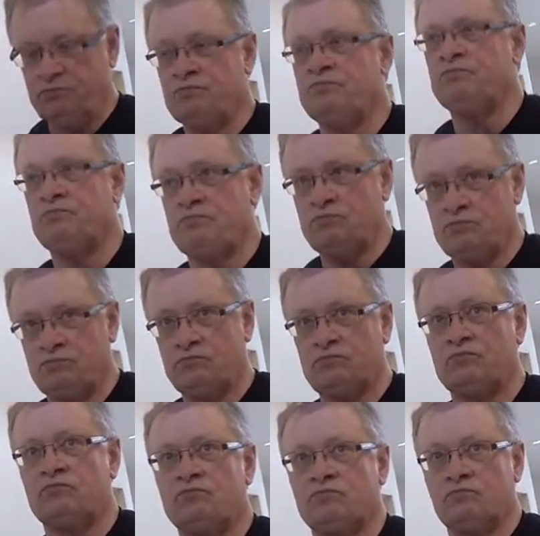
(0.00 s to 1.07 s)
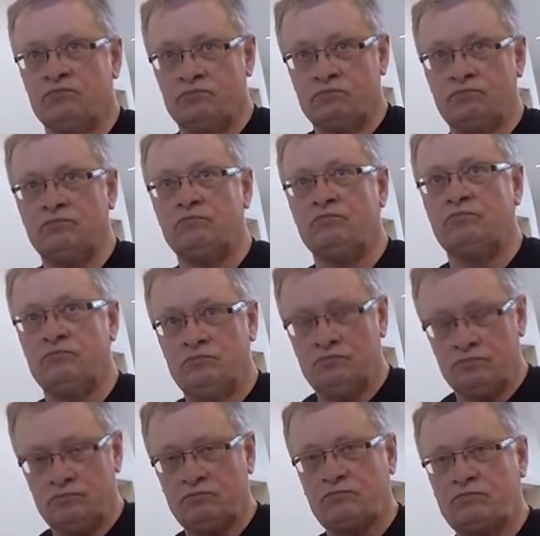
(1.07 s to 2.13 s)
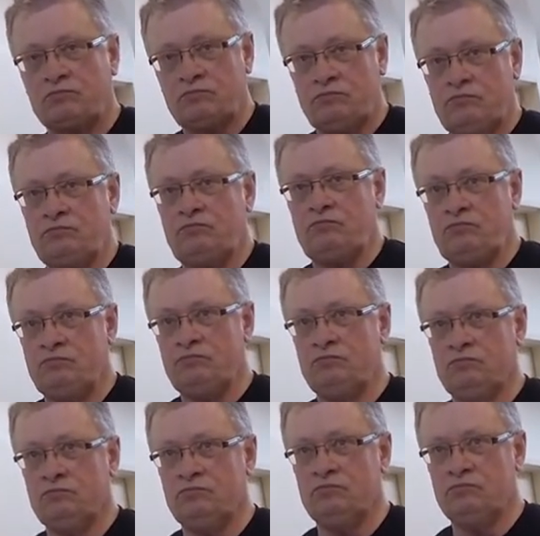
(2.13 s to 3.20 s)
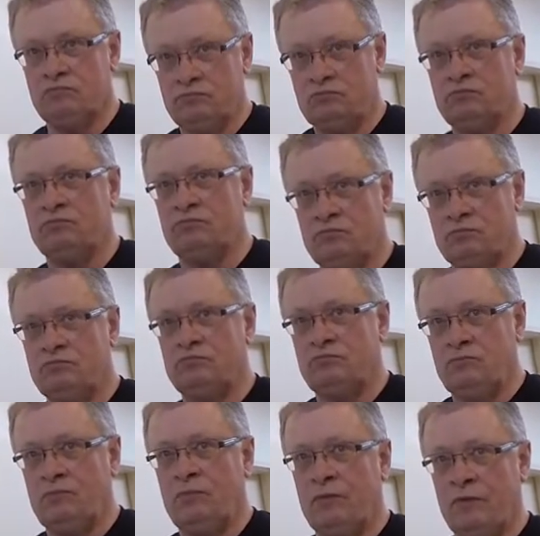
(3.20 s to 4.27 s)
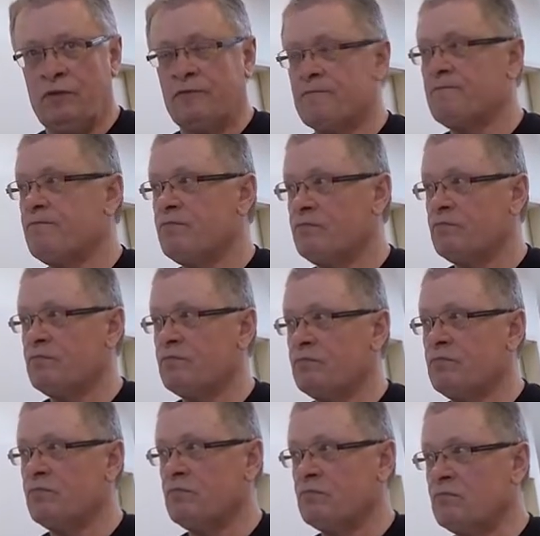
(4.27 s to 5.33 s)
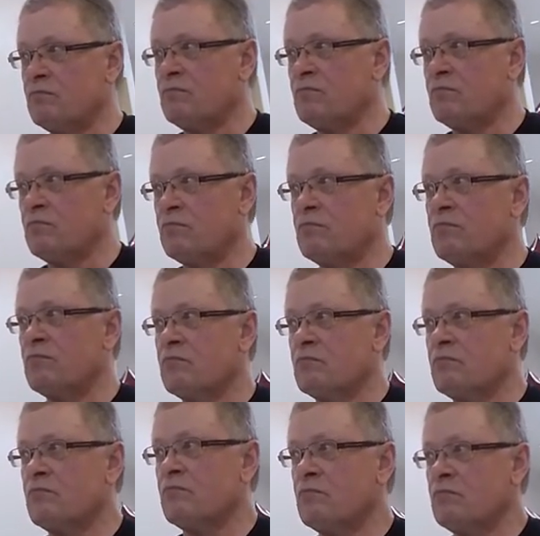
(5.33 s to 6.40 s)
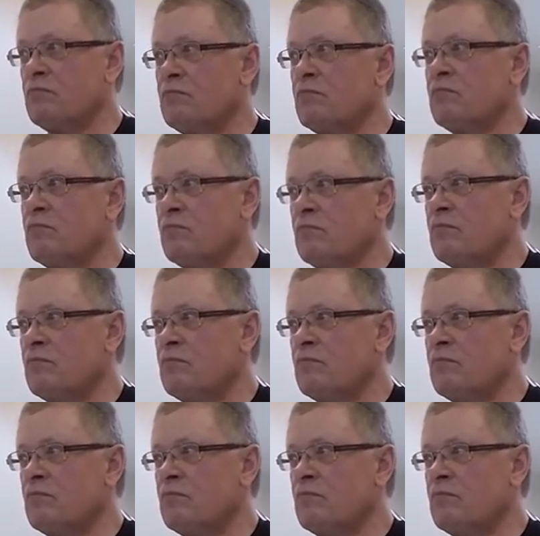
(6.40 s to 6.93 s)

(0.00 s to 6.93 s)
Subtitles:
No words are spoken by the person on screen.